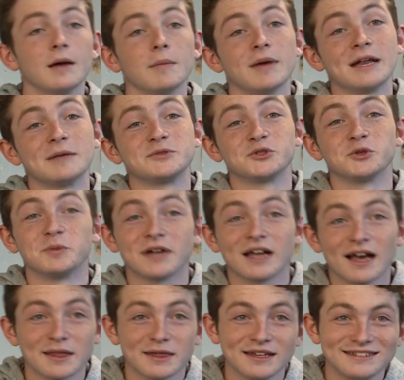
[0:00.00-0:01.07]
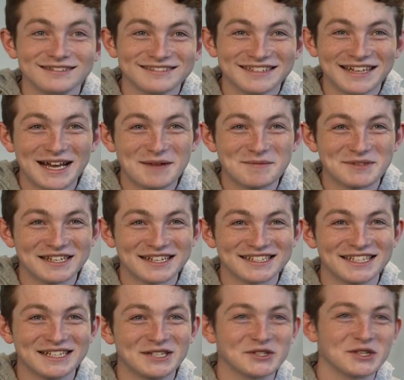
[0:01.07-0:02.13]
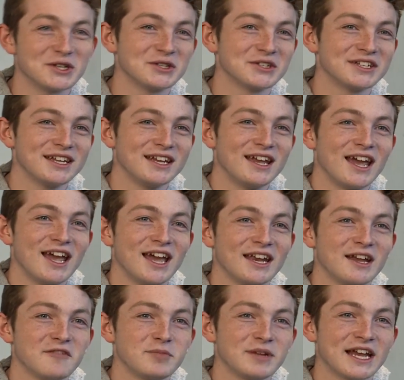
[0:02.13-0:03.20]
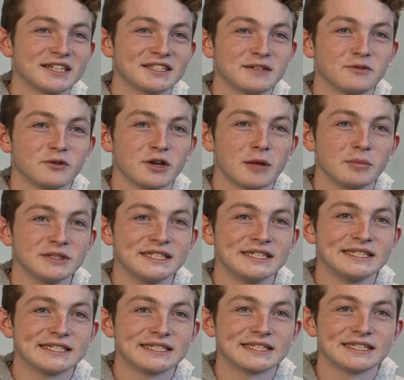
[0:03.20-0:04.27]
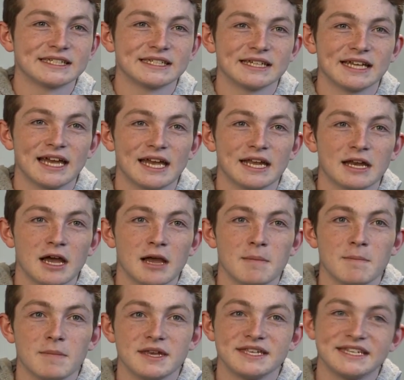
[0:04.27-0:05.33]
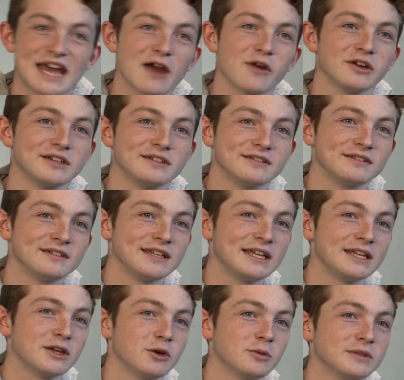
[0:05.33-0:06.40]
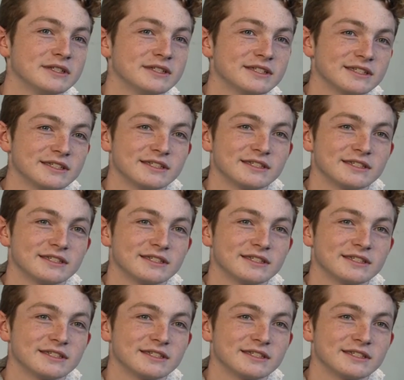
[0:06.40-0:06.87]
My name's Sean McCarthy, I'm sixteen years old and I've been acting for a couple of years, and I'm Darren in Hopeless.